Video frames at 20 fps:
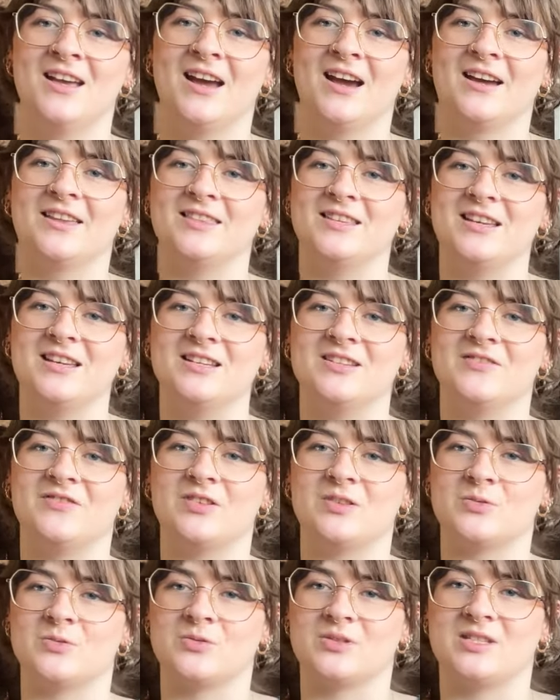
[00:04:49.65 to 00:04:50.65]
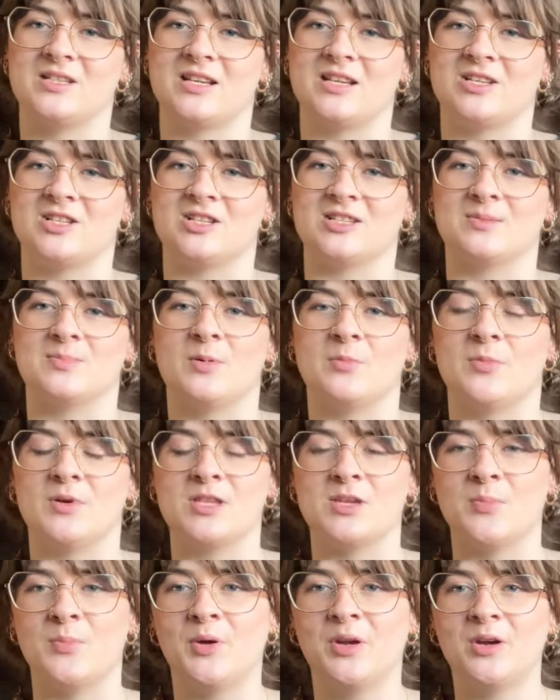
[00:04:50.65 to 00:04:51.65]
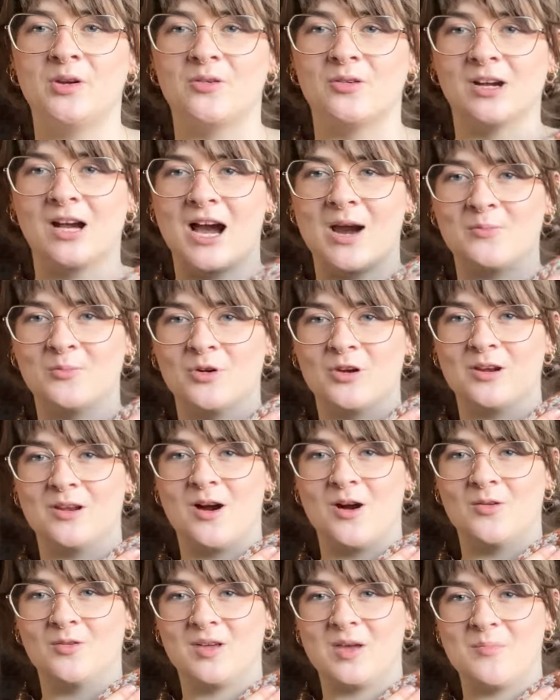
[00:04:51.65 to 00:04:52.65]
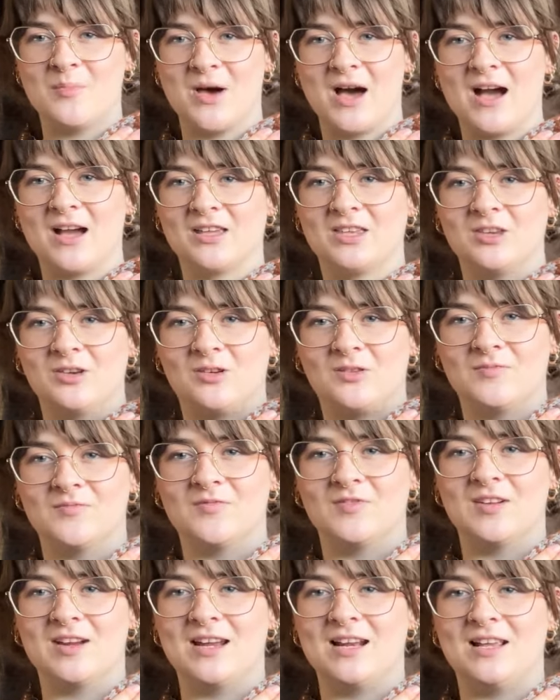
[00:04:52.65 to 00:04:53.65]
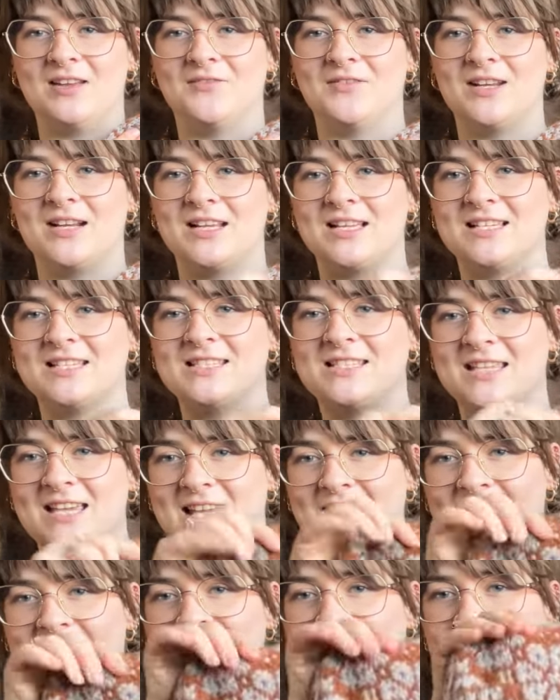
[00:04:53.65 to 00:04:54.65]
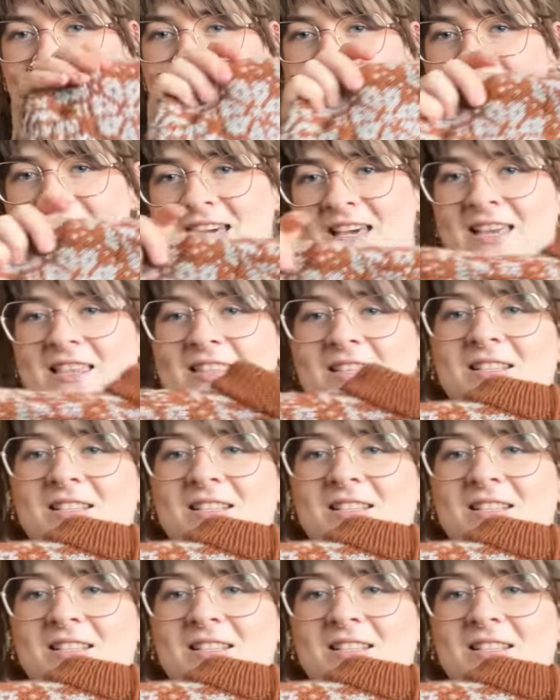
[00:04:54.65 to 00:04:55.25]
and the individual stitches, but when you put it on camera and hold it back, you can really, really see the